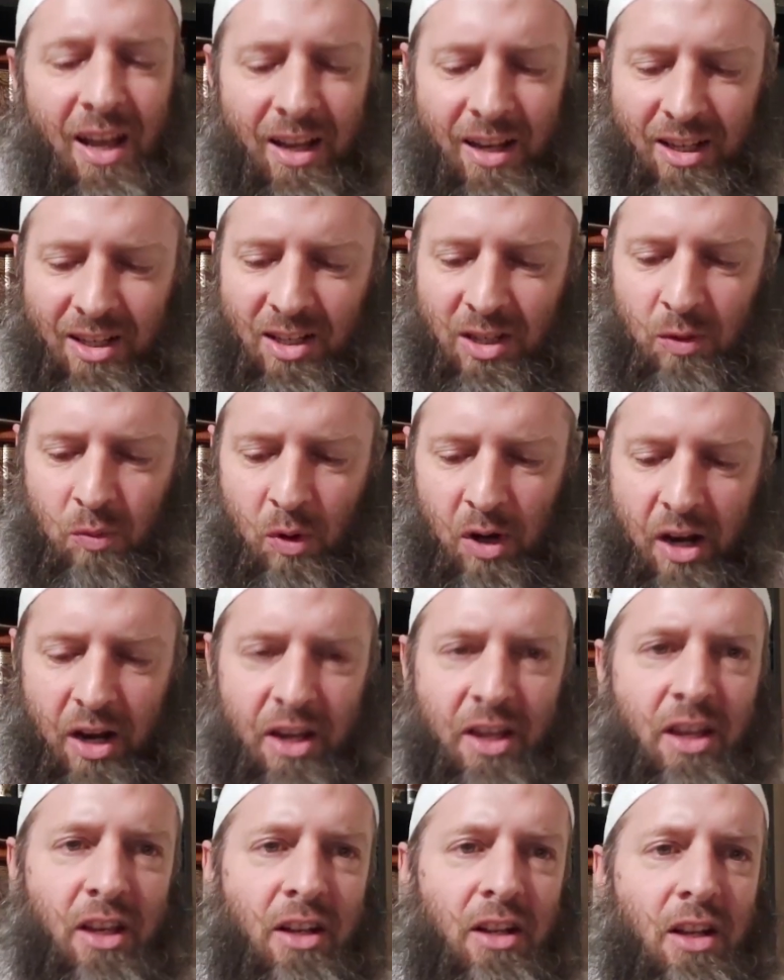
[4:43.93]
And this is
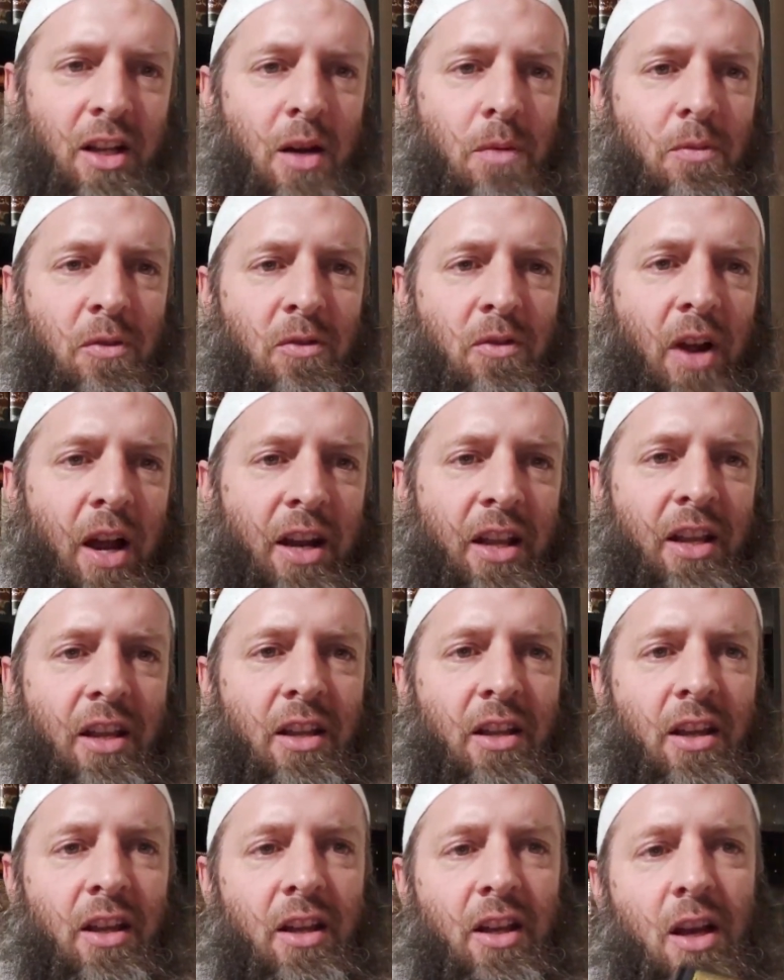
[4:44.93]
where he ended up
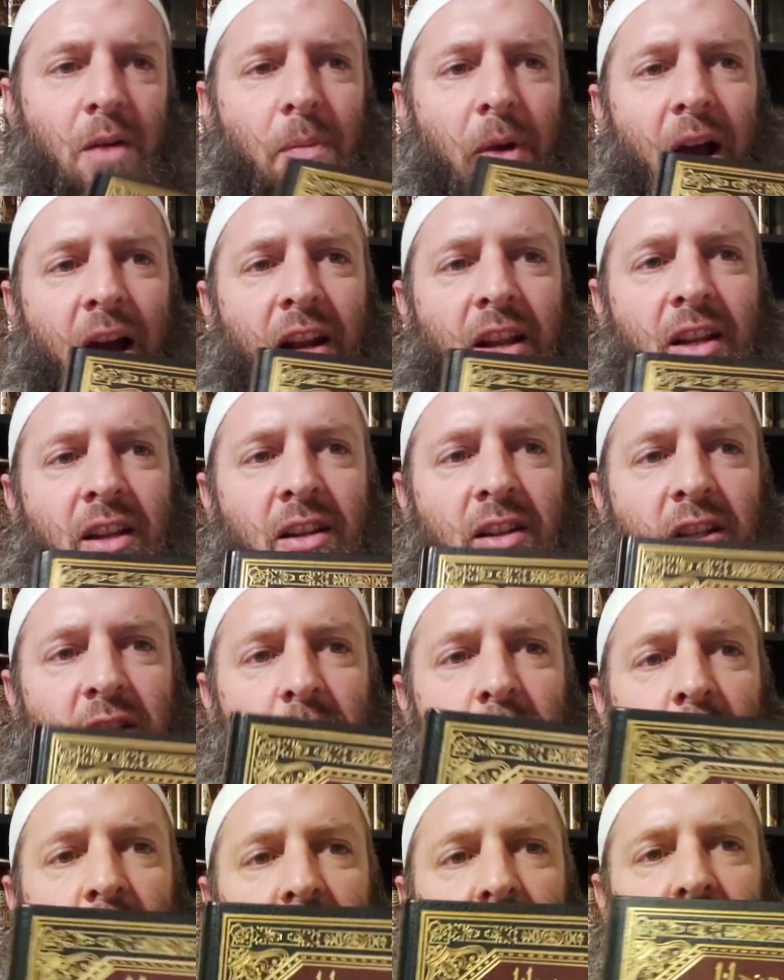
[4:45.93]
writing and compiling
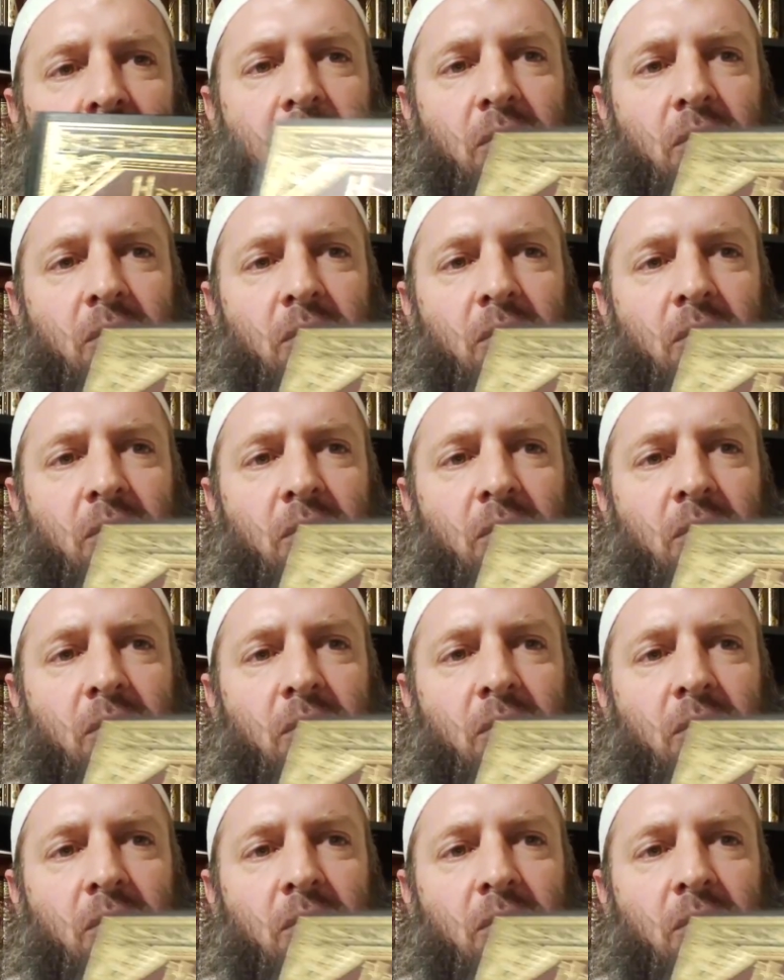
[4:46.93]
this book.